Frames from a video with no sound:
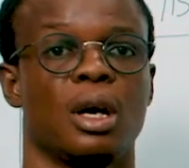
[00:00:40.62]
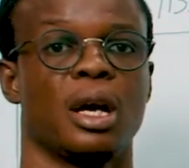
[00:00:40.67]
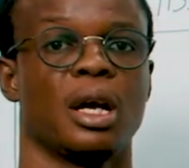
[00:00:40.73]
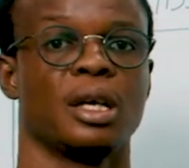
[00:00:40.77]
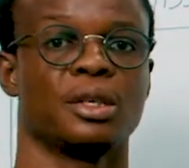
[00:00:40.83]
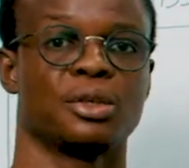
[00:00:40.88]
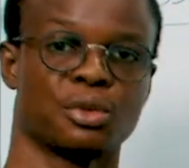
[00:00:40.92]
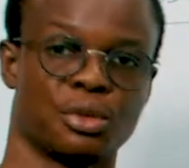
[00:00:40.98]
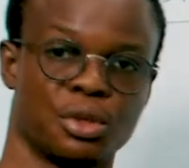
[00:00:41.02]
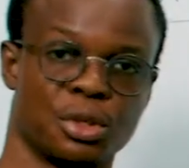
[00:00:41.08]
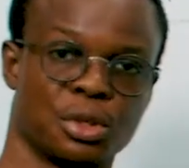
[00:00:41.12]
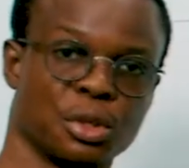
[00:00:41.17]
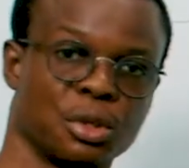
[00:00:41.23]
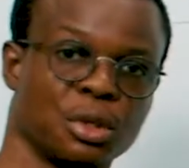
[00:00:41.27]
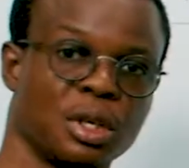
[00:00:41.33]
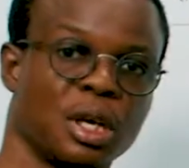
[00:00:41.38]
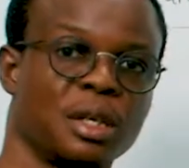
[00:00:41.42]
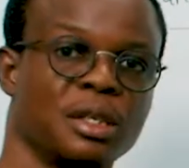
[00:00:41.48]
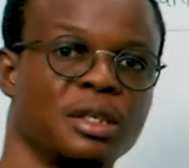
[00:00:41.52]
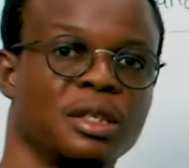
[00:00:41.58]
excretion,
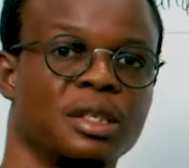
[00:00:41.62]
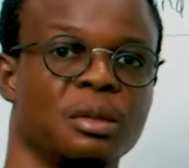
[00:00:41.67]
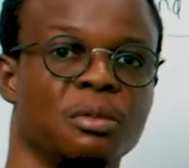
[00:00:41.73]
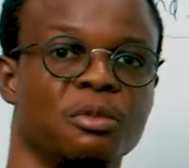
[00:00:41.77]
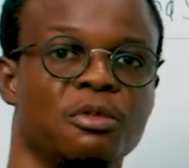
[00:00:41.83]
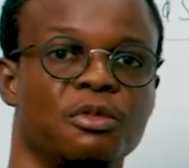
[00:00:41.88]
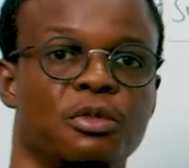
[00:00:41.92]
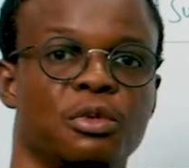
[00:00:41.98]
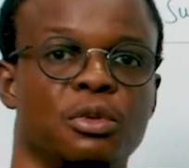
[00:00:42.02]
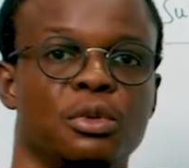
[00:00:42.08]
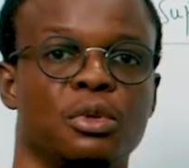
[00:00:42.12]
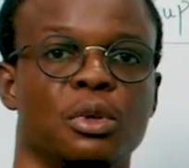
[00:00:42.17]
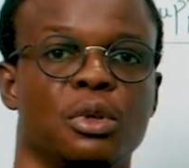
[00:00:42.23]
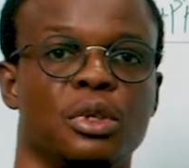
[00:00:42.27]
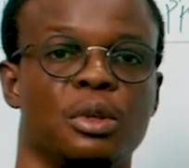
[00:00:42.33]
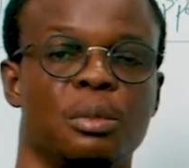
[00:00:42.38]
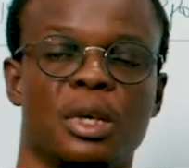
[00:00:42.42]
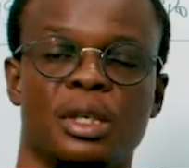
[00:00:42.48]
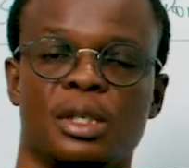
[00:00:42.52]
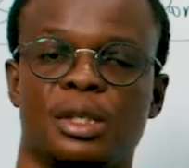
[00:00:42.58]
how the same food or
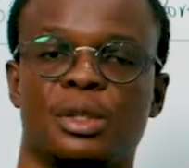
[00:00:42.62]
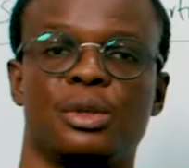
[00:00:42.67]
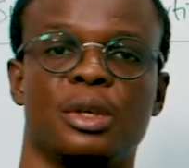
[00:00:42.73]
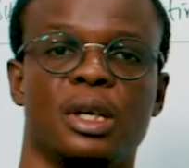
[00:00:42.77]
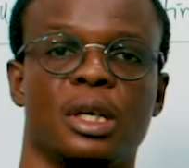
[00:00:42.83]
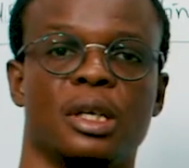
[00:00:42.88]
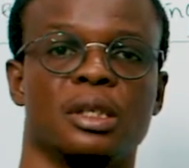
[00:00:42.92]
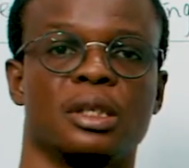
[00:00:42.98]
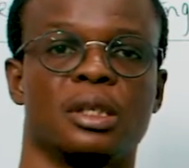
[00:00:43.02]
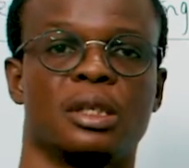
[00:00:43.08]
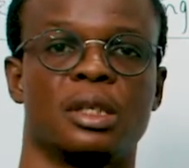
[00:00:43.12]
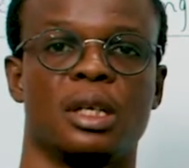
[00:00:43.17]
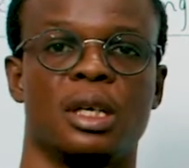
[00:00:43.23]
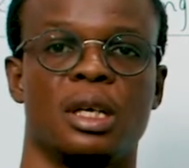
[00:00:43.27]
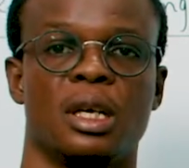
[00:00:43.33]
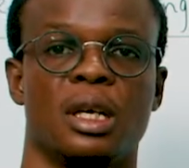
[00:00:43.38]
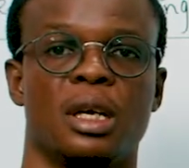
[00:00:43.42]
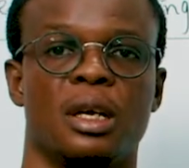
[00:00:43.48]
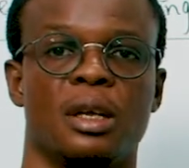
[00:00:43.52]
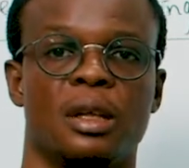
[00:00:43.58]
the materials
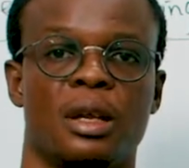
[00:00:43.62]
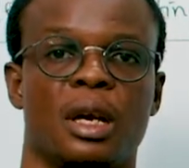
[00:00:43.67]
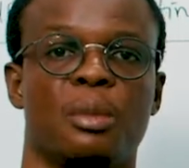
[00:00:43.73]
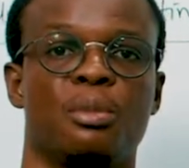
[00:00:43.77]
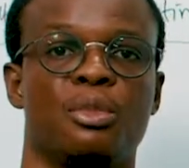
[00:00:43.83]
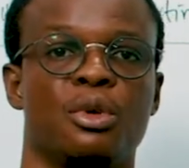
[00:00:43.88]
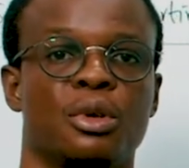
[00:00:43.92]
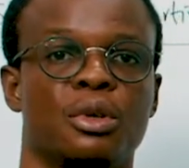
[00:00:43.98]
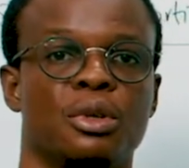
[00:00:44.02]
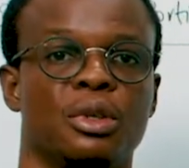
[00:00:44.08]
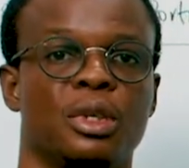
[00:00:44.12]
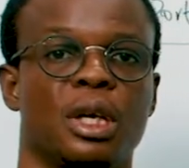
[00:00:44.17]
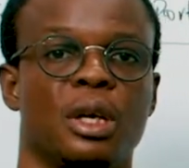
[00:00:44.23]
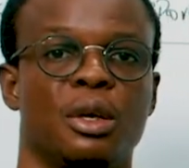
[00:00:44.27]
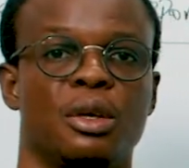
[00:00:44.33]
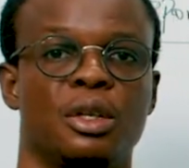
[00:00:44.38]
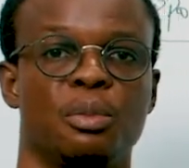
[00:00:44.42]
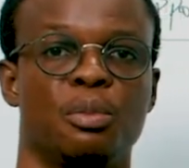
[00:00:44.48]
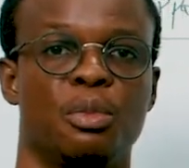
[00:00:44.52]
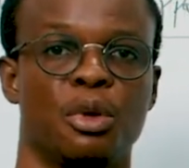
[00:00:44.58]
that are broken
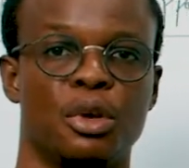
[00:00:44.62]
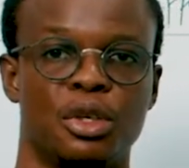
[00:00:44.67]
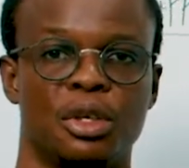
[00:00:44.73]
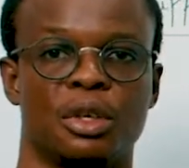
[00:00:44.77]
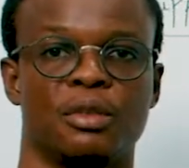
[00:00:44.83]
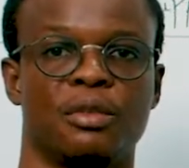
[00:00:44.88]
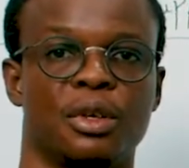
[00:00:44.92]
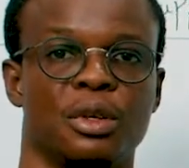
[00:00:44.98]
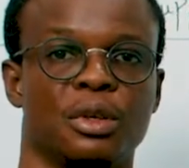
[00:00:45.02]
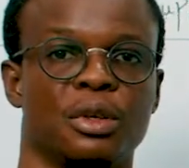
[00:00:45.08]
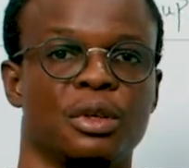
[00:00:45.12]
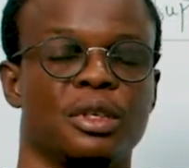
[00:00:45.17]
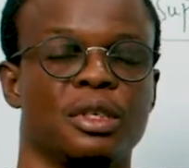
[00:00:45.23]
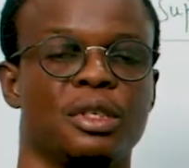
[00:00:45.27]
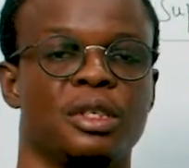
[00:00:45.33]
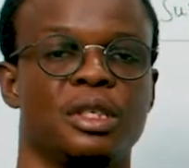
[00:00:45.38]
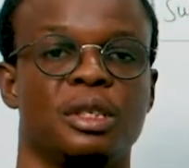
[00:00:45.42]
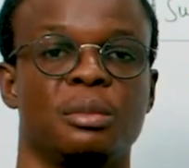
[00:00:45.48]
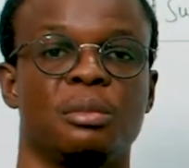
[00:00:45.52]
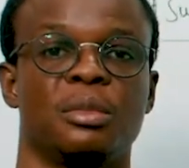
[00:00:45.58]
down in the body of an
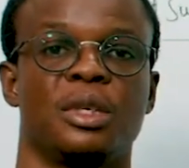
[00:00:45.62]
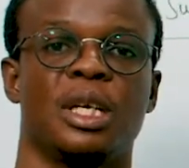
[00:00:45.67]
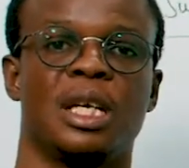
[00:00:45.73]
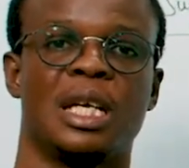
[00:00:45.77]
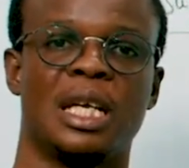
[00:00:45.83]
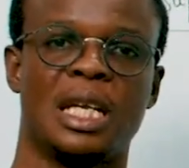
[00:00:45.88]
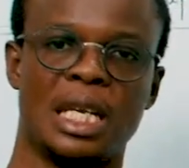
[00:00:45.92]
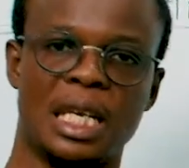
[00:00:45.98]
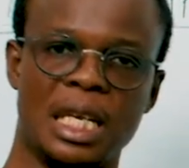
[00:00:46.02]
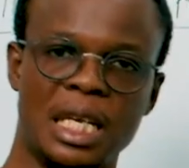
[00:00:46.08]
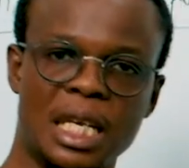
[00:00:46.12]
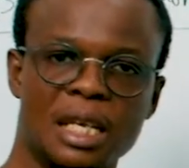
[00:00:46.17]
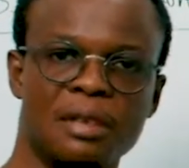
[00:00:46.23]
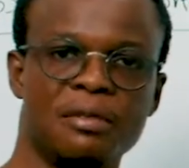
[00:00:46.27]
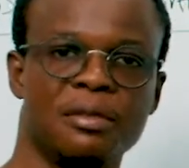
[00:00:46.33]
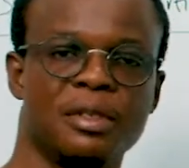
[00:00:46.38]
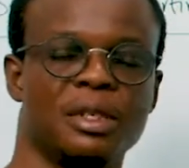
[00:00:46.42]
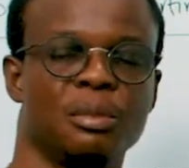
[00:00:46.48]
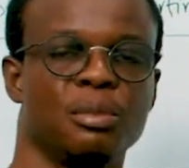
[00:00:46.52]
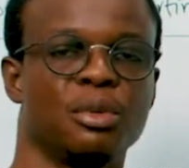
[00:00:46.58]
organism
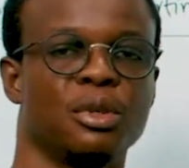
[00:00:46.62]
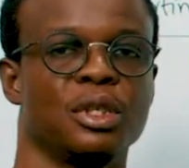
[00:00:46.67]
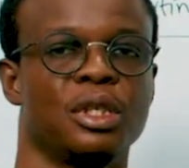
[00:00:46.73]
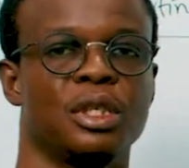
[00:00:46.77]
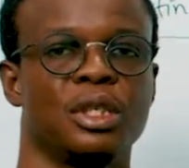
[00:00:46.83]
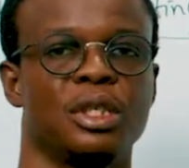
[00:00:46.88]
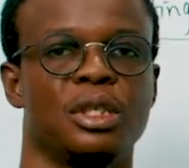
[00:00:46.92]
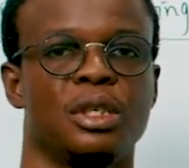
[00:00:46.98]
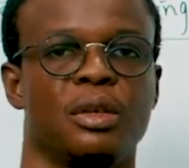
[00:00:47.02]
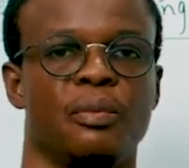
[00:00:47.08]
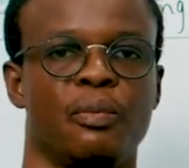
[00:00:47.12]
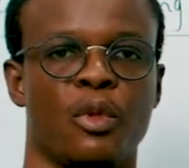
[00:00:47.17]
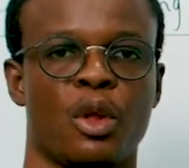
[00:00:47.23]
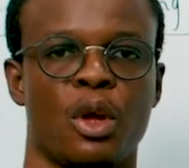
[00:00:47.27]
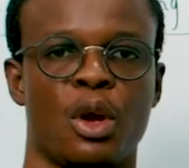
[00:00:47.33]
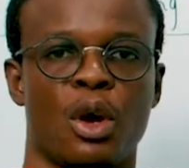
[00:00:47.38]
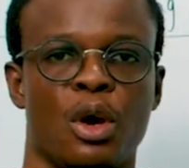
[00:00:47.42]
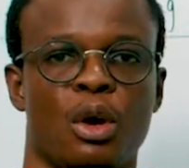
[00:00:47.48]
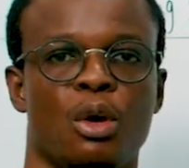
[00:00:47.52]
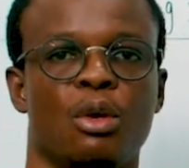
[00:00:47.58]
leaves the body
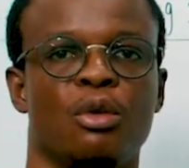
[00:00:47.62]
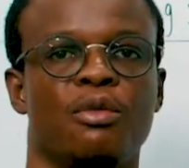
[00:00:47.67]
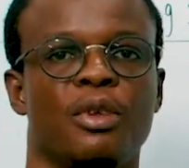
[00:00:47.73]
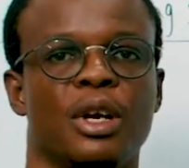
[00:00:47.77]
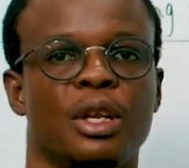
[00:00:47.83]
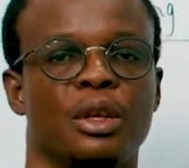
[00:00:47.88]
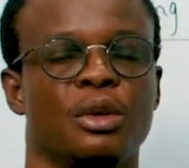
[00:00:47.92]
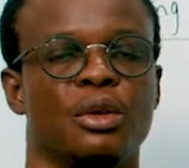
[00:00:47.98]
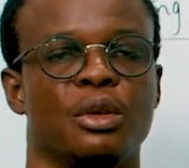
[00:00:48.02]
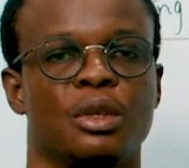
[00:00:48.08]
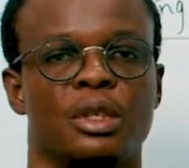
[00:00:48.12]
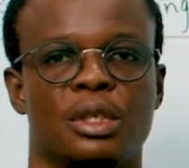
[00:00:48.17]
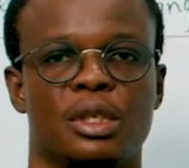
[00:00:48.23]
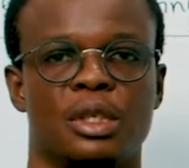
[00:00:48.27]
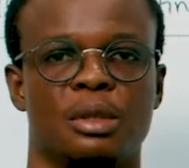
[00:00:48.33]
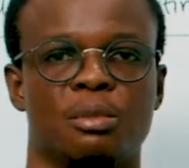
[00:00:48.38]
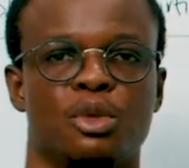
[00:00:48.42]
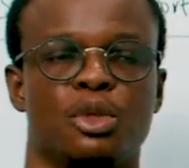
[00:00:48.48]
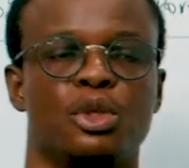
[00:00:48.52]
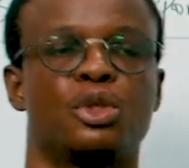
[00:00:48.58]
of an
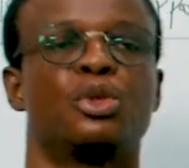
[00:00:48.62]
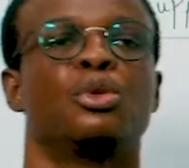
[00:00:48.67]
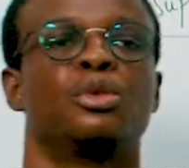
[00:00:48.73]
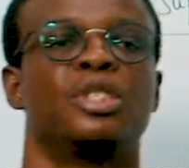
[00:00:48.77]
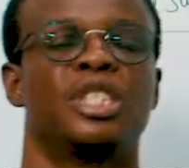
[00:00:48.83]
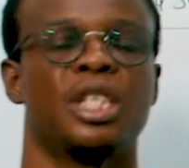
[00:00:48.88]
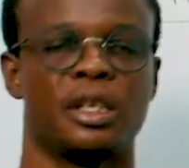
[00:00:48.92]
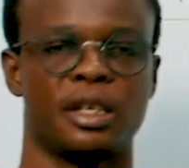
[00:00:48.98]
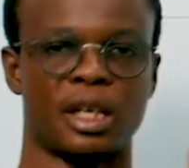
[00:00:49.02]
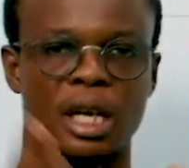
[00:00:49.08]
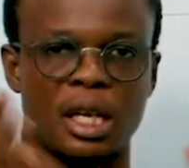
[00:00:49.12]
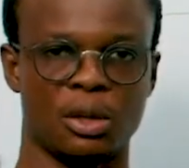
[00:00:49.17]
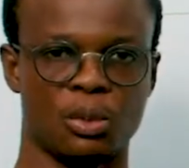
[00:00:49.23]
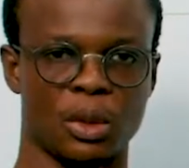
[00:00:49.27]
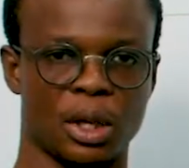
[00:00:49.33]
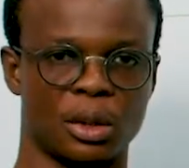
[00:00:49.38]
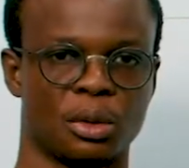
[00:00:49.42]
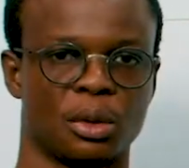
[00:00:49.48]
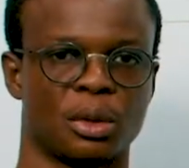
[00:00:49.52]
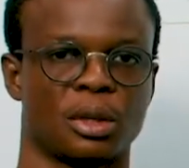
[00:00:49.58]
organism. So generally, we
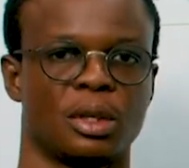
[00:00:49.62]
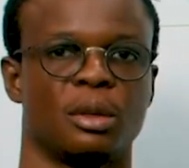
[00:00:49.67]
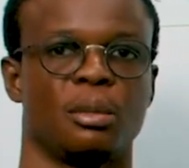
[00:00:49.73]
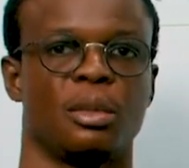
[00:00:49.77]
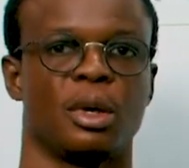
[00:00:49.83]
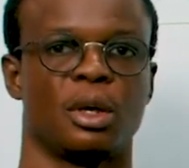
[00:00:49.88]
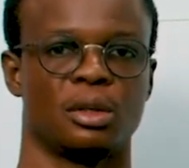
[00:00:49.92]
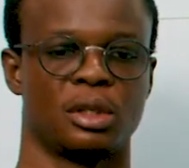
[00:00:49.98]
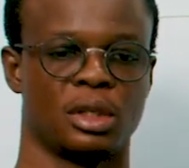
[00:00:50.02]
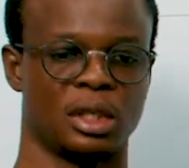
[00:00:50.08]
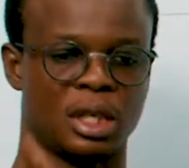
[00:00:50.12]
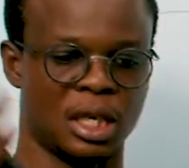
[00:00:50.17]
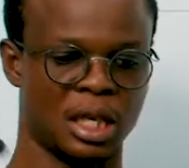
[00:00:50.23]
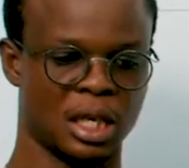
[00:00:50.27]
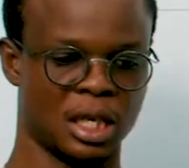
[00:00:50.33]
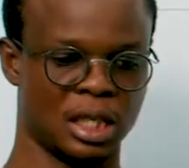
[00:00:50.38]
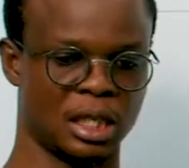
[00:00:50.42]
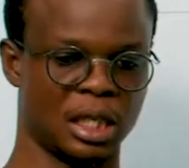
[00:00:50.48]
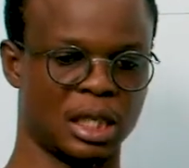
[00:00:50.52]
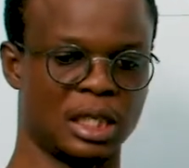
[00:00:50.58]
are talking about
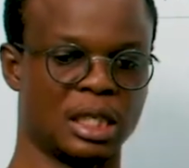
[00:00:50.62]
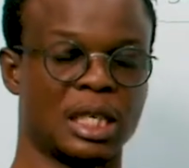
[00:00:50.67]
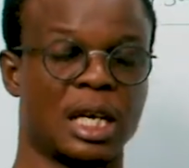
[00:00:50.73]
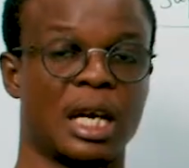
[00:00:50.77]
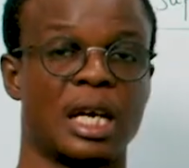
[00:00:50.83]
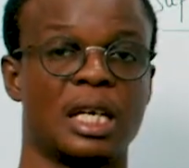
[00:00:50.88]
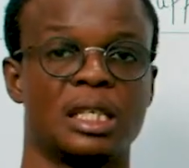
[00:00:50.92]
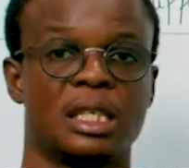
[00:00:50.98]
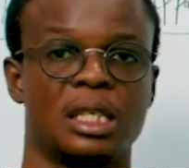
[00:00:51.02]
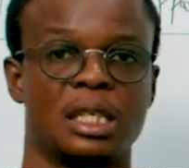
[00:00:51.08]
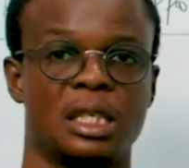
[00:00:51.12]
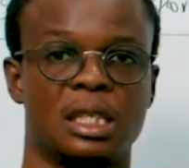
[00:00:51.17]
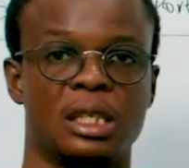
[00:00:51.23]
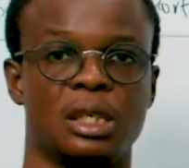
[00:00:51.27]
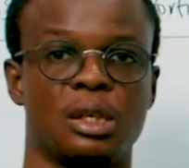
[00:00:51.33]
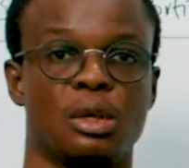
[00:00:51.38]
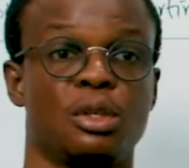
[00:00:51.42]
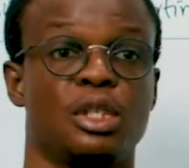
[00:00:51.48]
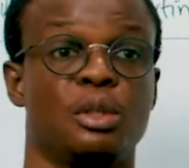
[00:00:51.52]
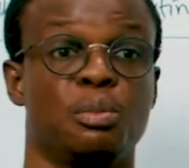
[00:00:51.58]
the entirety
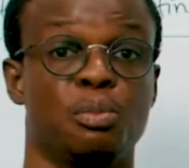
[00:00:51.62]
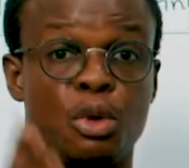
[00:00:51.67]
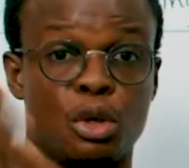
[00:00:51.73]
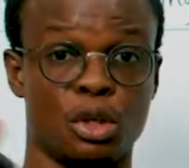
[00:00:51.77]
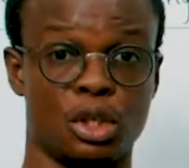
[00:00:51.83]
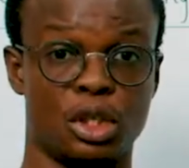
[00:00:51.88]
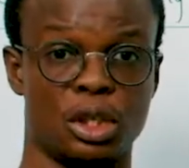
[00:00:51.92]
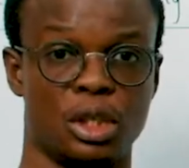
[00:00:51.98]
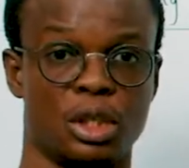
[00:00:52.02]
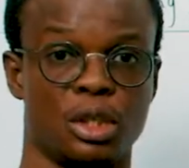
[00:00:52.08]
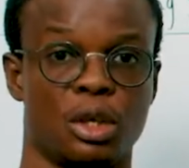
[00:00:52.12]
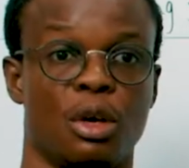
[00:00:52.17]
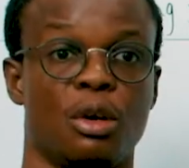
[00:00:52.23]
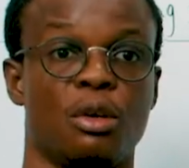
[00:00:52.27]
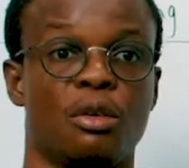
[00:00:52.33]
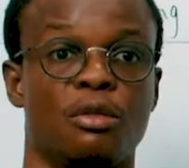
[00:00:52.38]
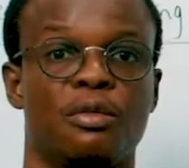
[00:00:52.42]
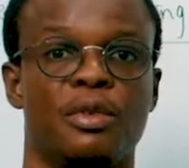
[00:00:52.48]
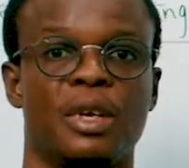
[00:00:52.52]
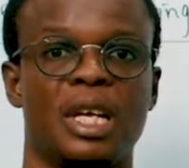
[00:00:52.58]
or the body
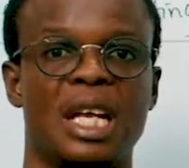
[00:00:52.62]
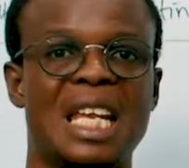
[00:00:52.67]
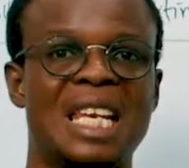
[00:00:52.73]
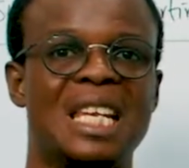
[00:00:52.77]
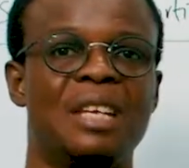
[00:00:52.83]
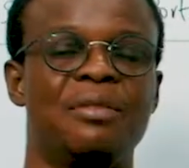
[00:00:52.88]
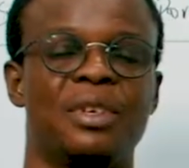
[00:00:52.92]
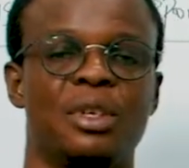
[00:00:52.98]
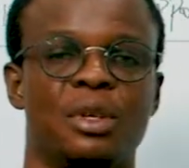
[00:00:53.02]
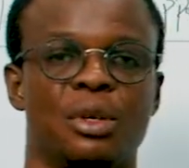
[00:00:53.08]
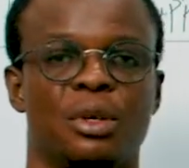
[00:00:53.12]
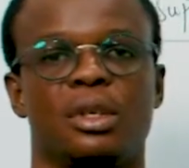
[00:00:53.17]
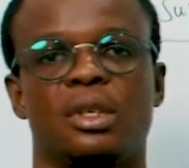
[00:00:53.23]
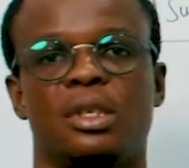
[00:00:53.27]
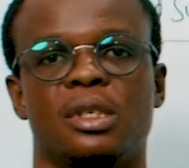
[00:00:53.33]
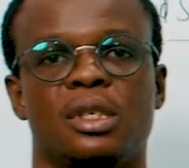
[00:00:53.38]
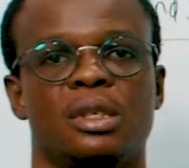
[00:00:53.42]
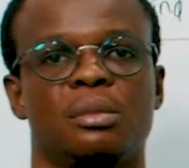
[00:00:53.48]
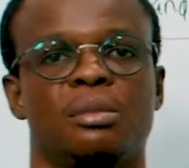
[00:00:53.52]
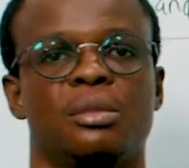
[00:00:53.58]
of a living
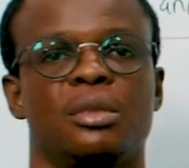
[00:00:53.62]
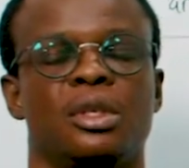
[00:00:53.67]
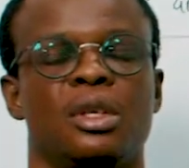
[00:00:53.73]
organism.